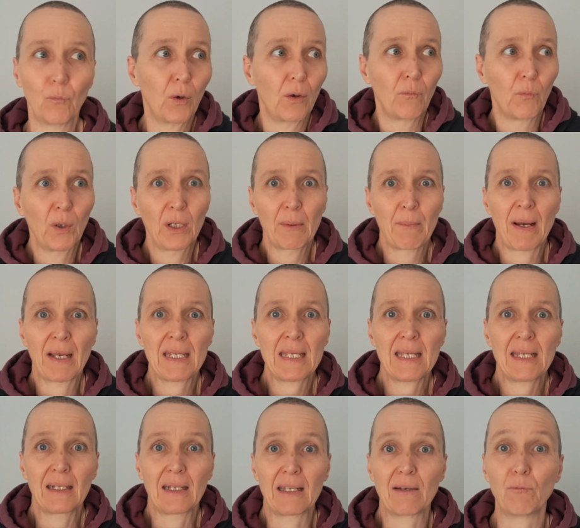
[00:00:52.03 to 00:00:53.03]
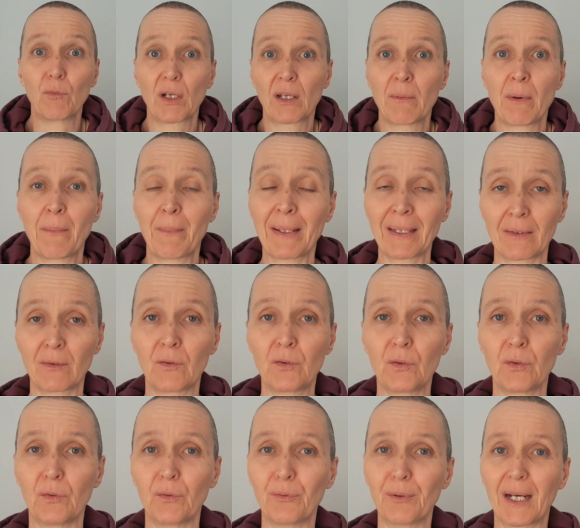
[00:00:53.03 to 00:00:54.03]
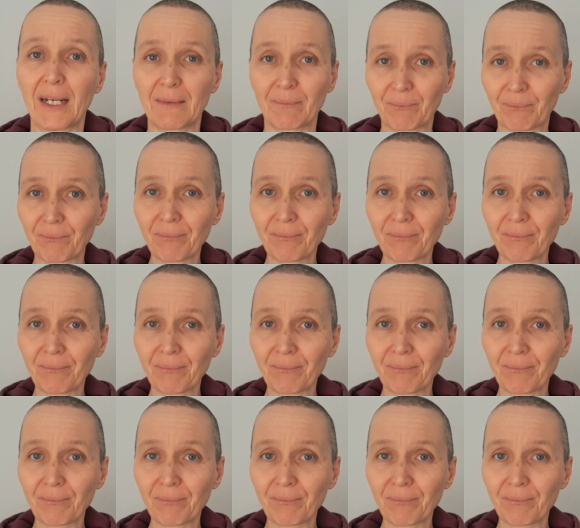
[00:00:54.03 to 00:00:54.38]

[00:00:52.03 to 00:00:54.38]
What am I healing? What am I meant to do, right?